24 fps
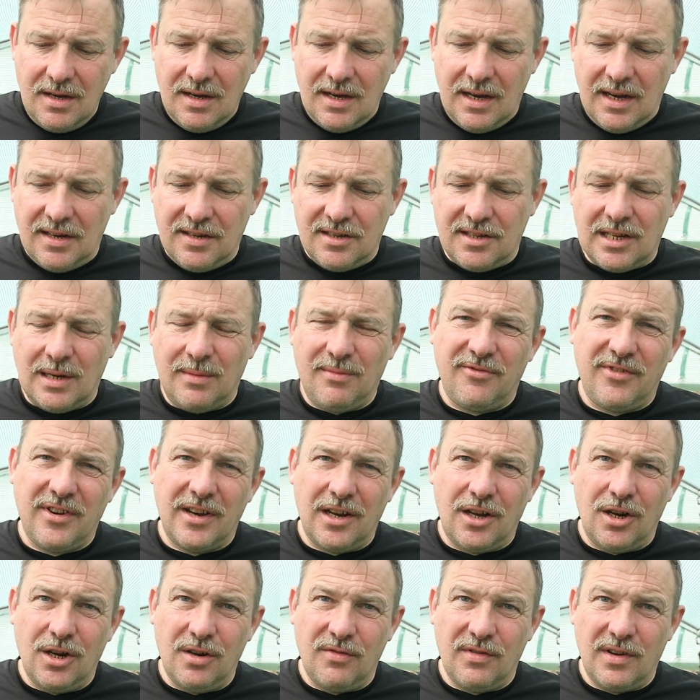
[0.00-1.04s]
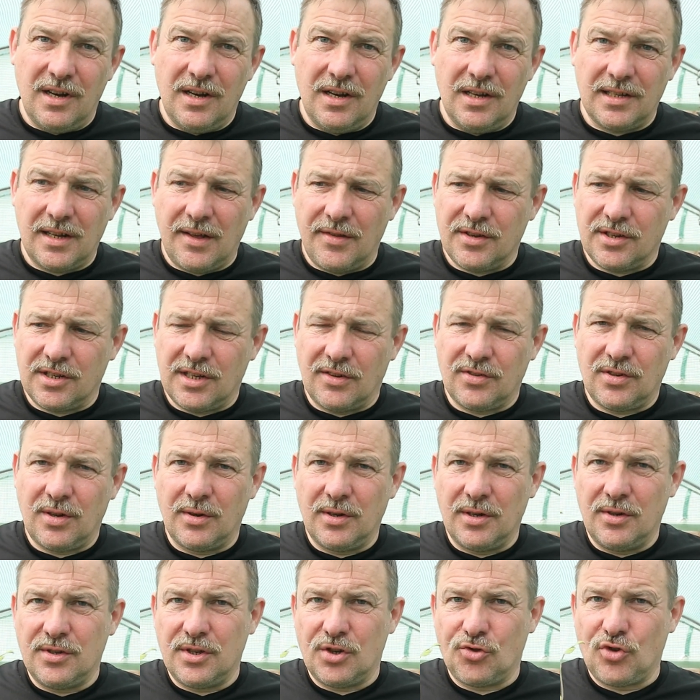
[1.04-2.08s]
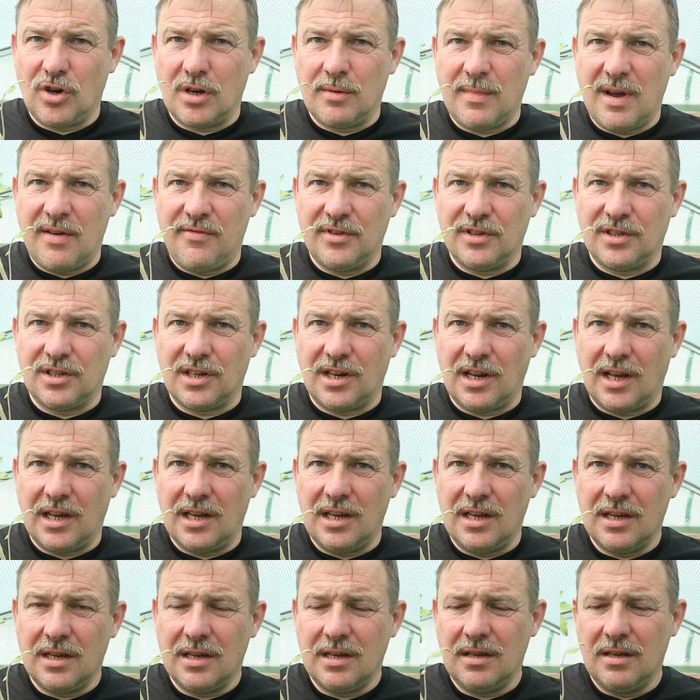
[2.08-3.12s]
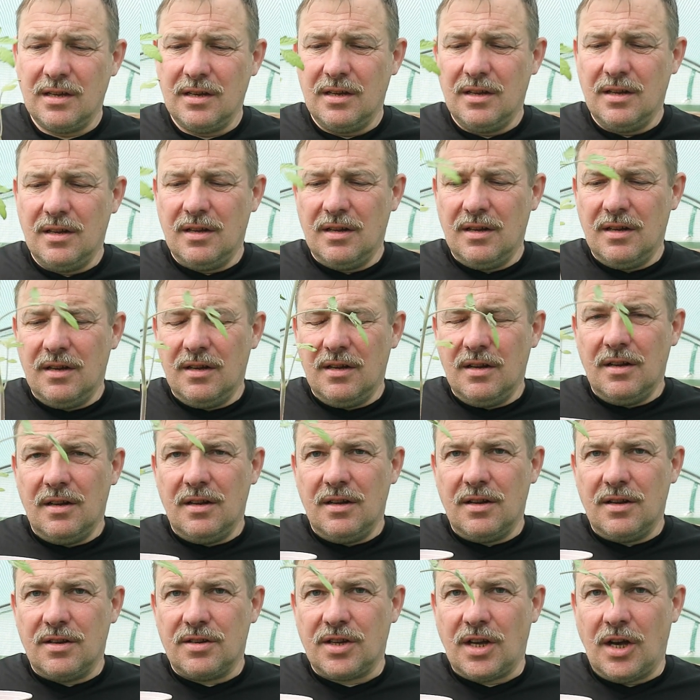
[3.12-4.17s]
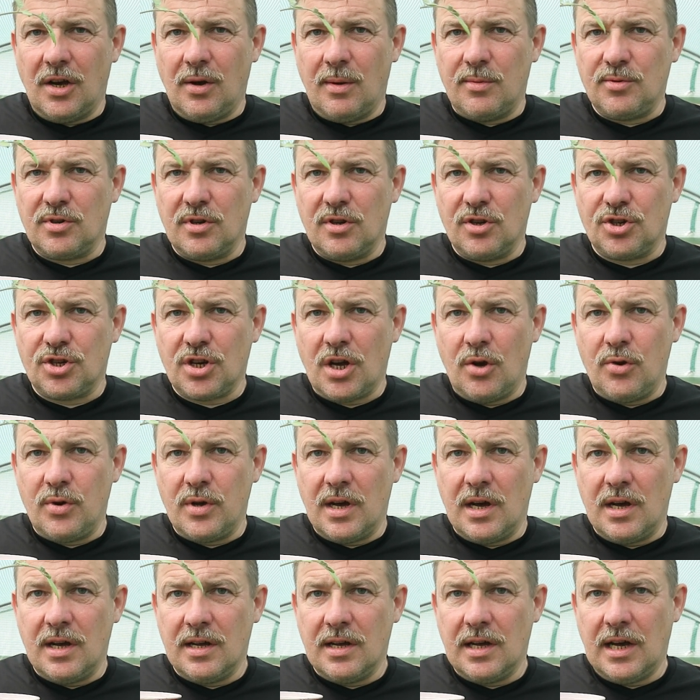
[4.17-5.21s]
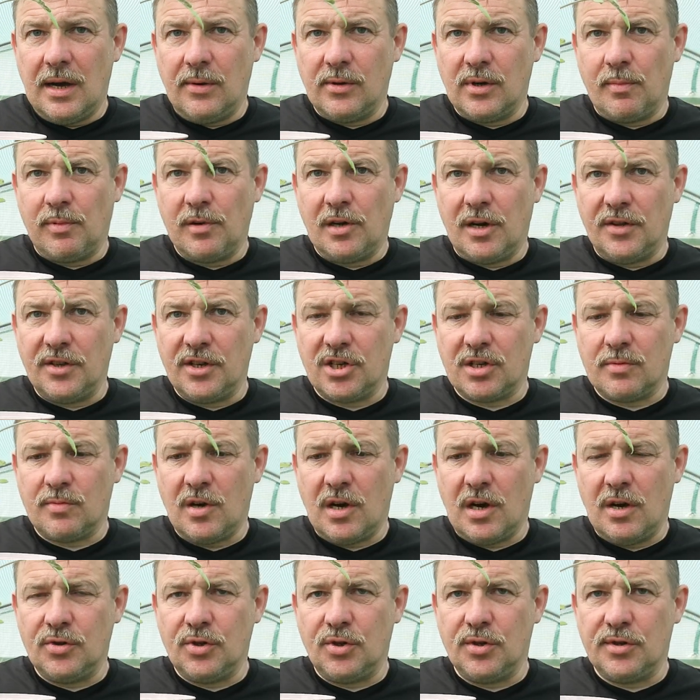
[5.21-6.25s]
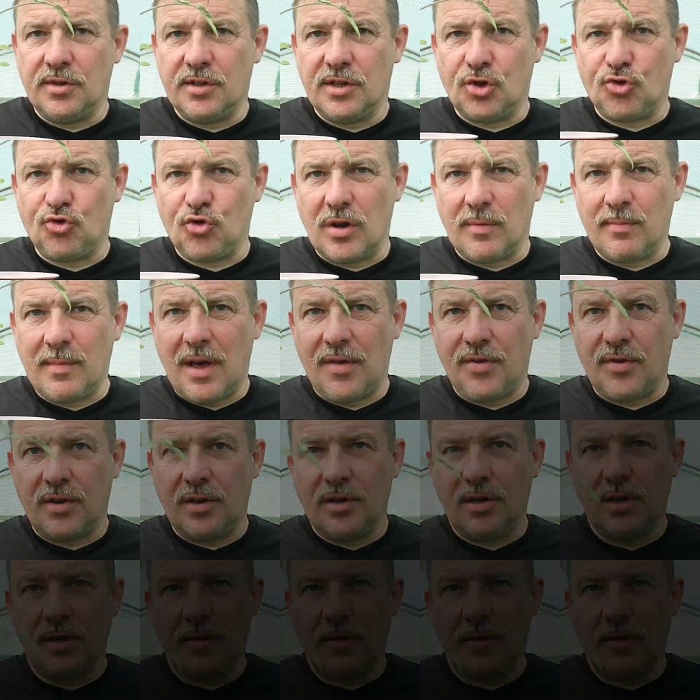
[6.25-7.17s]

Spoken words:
and some fell over and other stuff, so I'm going to use the string method today. So I'm just going to show you how I'm going to plant these tomatoes using the string method.